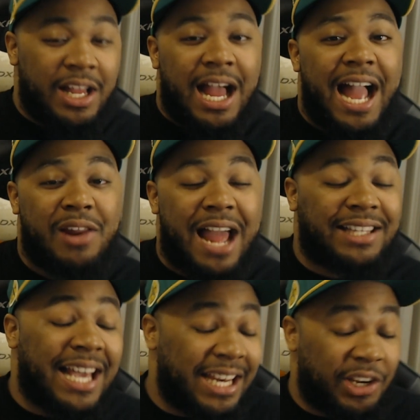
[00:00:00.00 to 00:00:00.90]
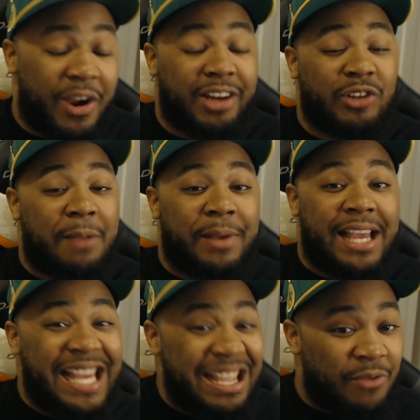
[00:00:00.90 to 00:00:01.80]
I don't know. Tyler, the Creator dropping
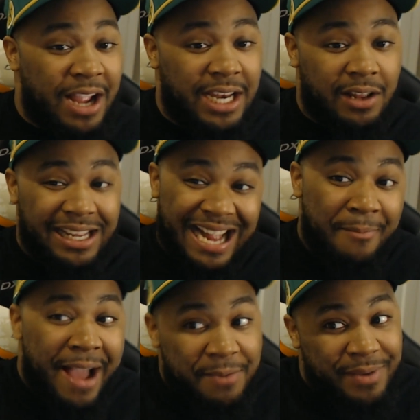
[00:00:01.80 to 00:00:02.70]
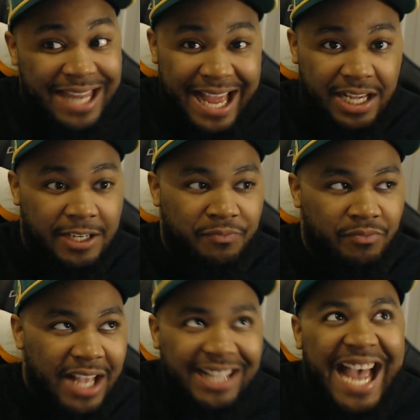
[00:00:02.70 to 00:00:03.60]
heat right now. Like, I might be like
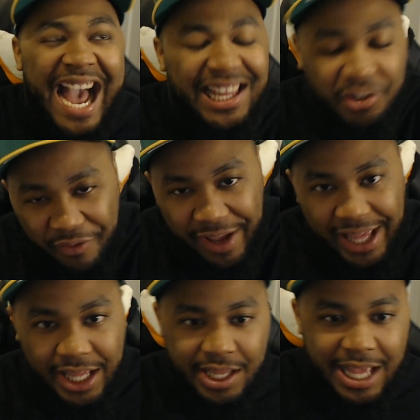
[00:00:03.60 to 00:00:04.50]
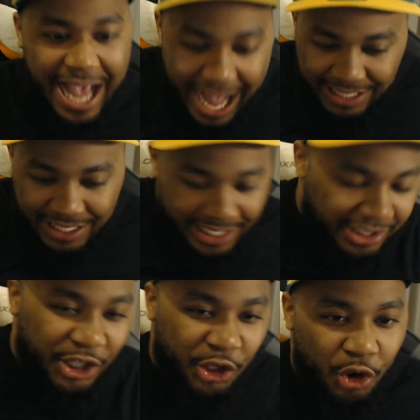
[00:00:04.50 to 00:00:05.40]
a Tyler fan after this
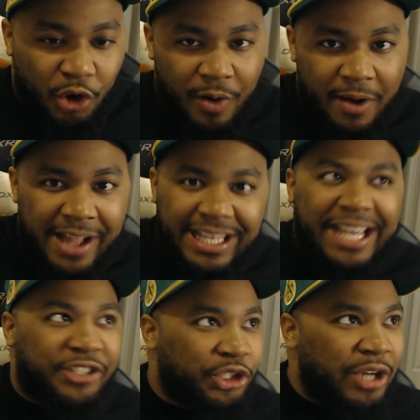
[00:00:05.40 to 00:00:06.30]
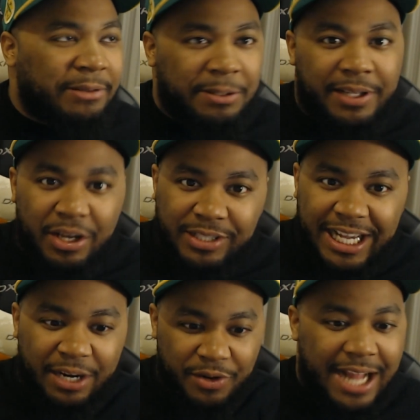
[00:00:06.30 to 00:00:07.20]
little go around. I think he just dropped something else. I got
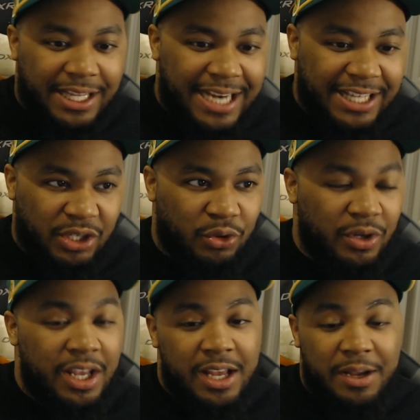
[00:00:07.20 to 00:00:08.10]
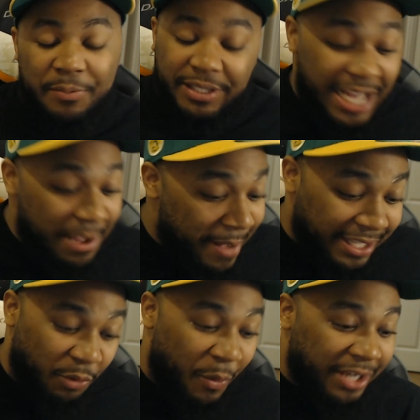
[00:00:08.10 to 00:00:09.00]
to react to that too. But yeah, man, it's
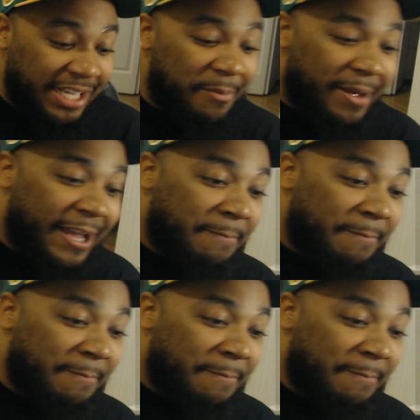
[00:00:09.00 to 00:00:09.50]
the workshop, man.